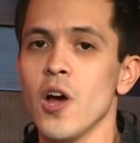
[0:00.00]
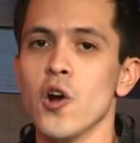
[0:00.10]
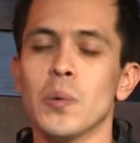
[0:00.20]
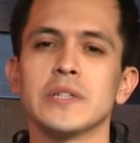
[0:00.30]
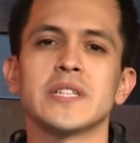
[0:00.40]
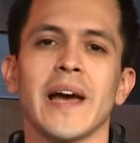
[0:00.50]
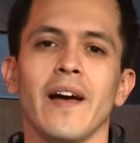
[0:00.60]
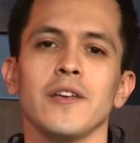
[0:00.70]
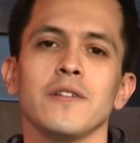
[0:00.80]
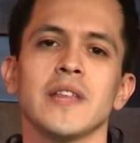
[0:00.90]
who will
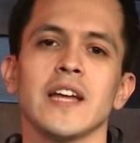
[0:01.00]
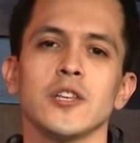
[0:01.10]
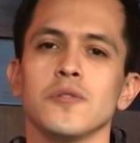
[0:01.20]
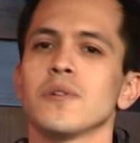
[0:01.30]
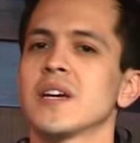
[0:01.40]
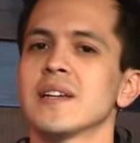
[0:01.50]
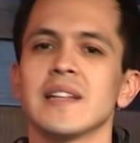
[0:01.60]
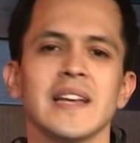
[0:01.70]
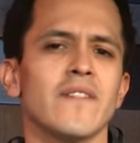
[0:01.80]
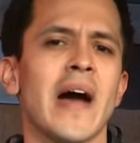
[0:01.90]
tell you that you
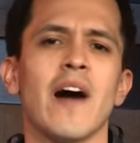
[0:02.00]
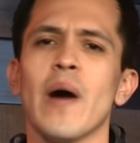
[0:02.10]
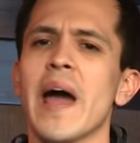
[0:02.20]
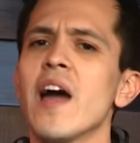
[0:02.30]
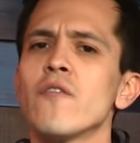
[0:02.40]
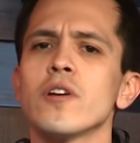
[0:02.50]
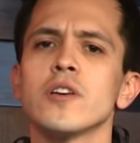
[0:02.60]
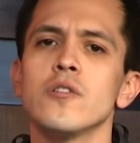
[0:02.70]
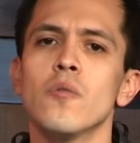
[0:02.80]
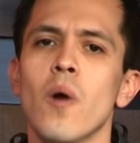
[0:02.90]
can live however
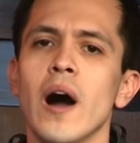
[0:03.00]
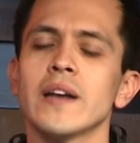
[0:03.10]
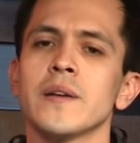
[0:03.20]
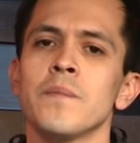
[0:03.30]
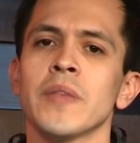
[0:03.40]
you want,